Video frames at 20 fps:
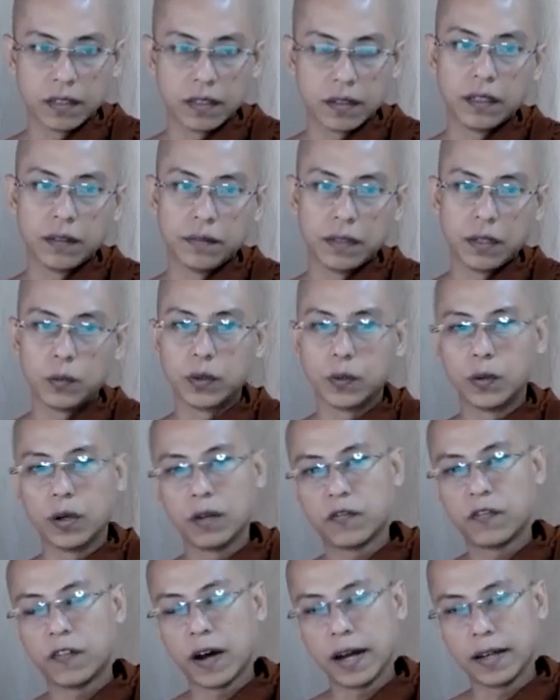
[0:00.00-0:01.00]
But we
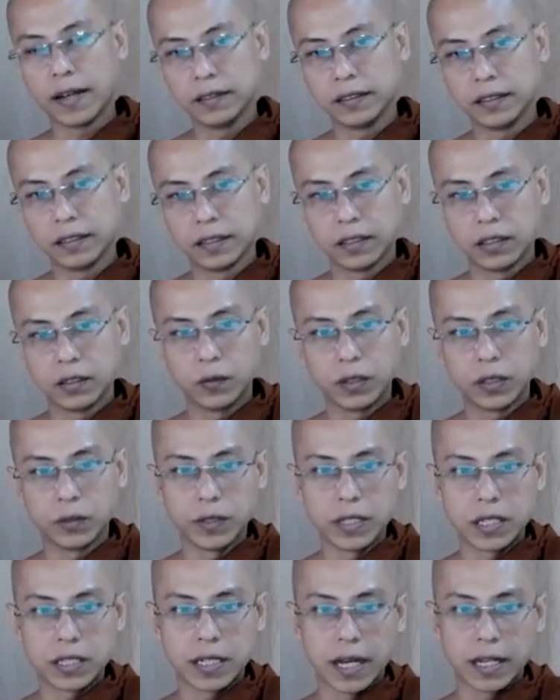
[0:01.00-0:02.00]
will find when
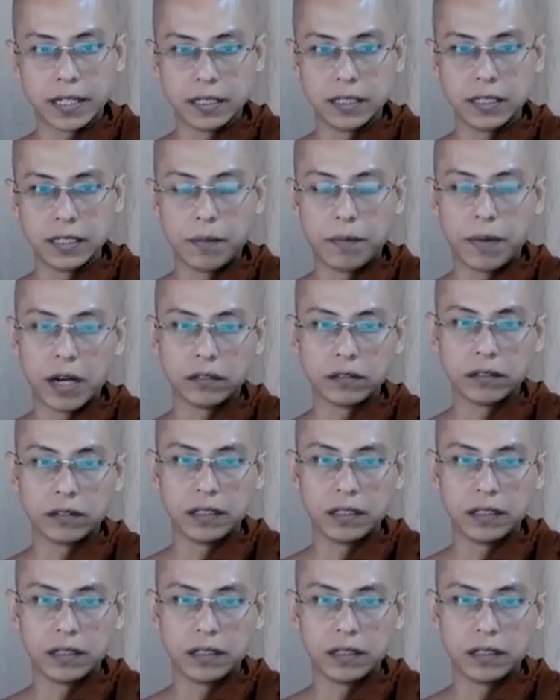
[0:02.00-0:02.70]
we study about